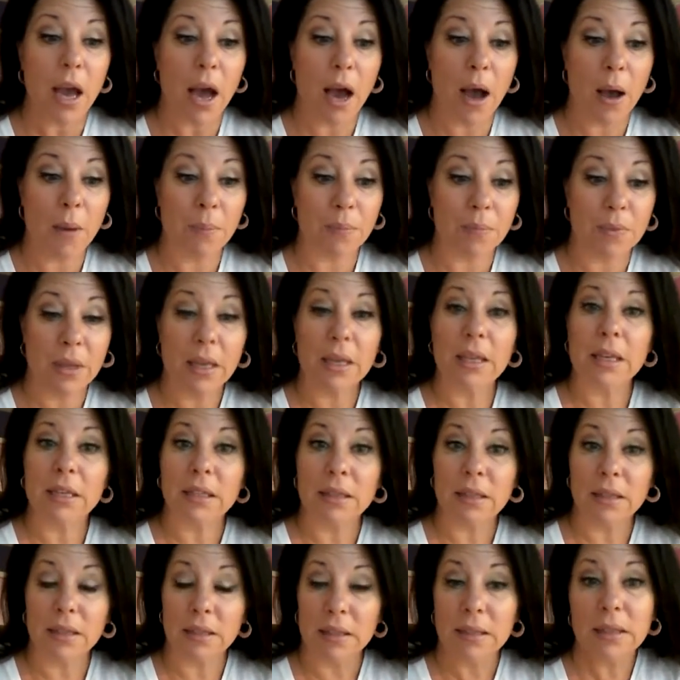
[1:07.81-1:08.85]
um, they
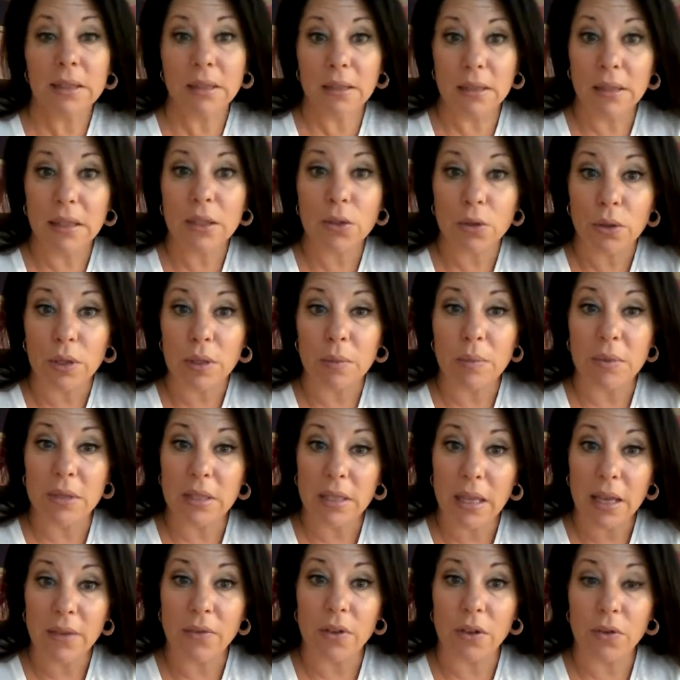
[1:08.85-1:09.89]
can l- literally be
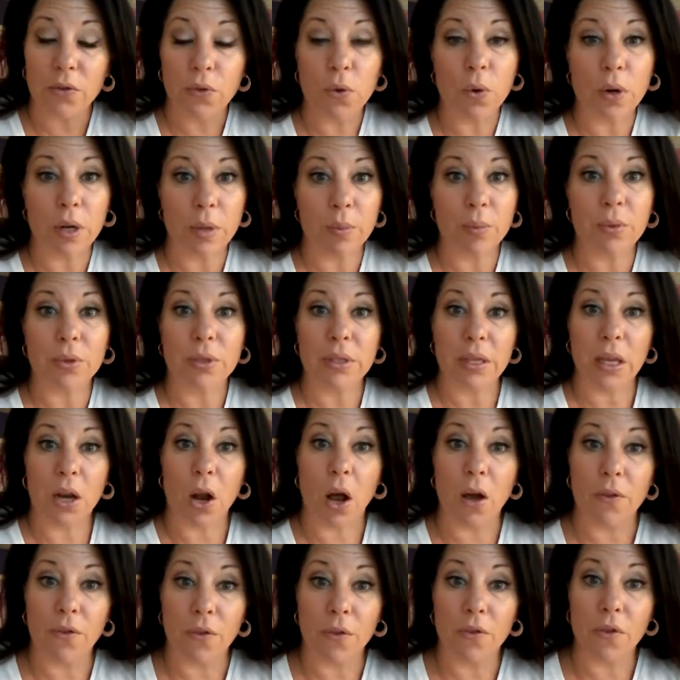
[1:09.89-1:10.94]
saving 40%
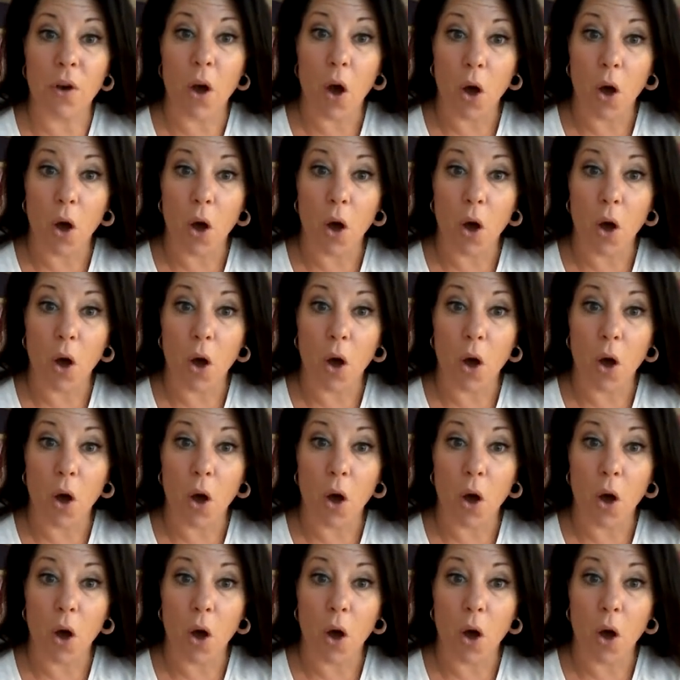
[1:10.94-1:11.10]
off of